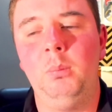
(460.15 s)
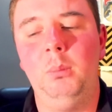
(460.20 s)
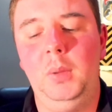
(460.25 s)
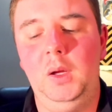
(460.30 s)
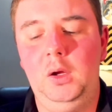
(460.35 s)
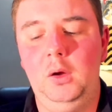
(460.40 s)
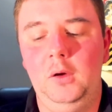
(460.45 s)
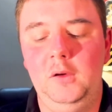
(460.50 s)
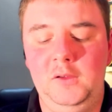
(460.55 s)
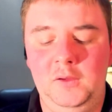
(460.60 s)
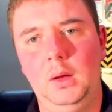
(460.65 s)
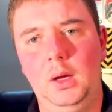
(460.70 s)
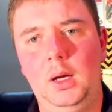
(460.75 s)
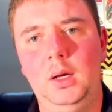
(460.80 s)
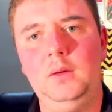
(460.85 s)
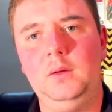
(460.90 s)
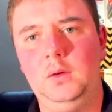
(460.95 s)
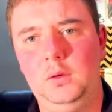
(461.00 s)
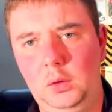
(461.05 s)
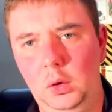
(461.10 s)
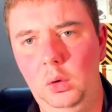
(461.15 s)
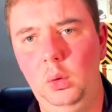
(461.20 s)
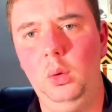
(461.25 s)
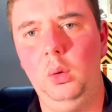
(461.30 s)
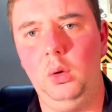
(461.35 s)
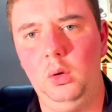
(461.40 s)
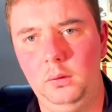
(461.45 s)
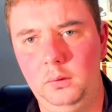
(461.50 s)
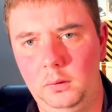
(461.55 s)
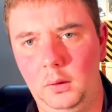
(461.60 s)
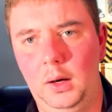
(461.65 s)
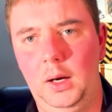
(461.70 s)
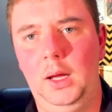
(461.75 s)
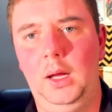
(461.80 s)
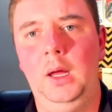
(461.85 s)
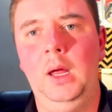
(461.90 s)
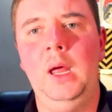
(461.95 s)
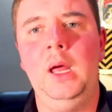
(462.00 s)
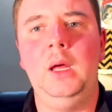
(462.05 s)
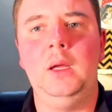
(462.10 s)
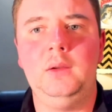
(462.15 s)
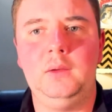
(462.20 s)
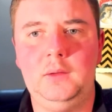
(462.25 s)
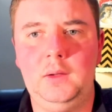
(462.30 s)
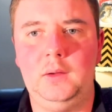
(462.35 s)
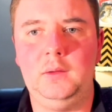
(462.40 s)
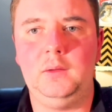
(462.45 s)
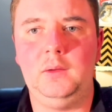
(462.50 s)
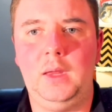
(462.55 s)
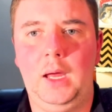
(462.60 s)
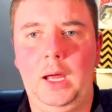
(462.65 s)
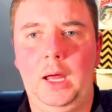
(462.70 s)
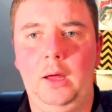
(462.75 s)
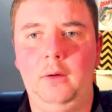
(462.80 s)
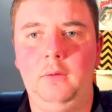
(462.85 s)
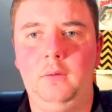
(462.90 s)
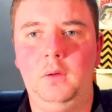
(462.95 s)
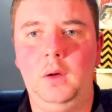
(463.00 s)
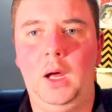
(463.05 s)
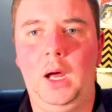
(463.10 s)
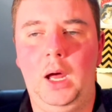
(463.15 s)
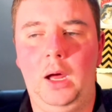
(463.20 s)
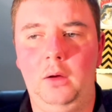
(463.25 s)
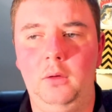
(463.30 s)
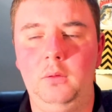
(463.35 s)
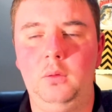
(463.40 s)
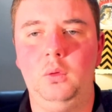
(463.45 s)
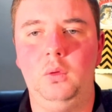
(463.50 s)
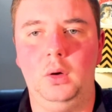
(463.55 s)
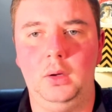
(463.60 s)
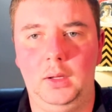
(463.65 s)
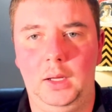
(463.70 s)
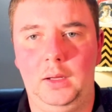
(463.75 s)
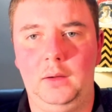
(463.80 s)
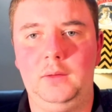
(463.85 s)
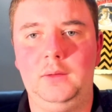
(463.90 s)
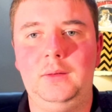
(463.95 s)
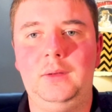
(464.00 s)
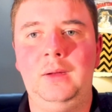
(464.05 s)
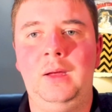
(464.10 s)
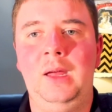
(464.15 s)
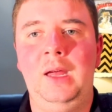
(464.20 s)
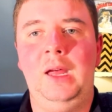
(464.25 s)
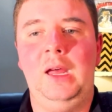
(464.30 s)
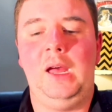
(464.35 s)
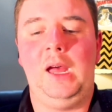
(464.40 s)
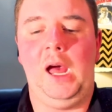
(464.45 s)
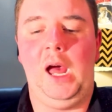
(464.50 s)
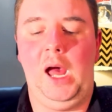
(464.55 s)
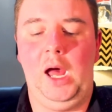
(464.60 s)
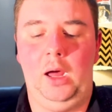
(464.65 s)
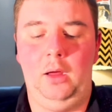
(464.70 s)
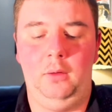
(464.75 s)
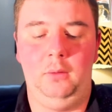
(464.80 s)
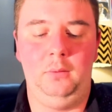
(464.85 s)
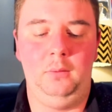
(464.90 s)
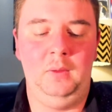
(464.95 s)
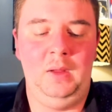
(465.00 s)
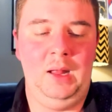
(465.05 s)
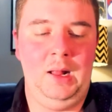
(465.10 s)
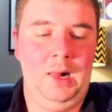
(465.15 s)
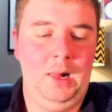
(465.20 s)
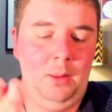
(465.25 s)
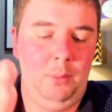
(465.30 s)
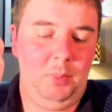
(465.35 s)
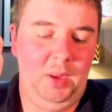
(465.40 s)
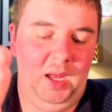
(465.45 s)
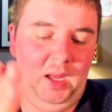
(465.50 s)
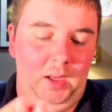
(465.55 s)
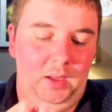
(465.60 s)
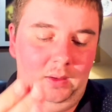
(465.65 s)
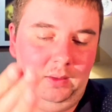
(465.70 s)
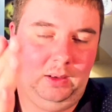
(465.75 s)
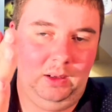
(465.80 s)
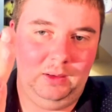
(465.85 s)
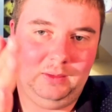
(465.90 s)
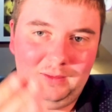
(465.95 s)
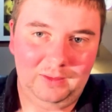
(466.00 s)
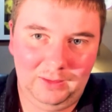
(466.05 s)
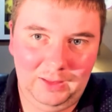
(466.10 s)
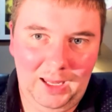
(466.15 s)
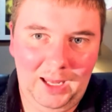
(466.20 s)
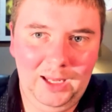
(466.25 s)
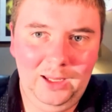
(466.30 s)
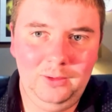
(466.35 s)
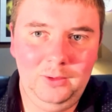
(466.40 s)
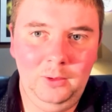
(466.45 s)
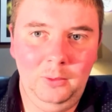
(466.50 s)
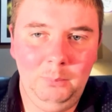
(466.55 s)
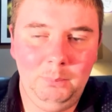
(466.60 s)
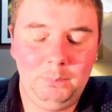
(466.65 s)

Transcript: Because the last 2 or 3 sets they have released have been delayed,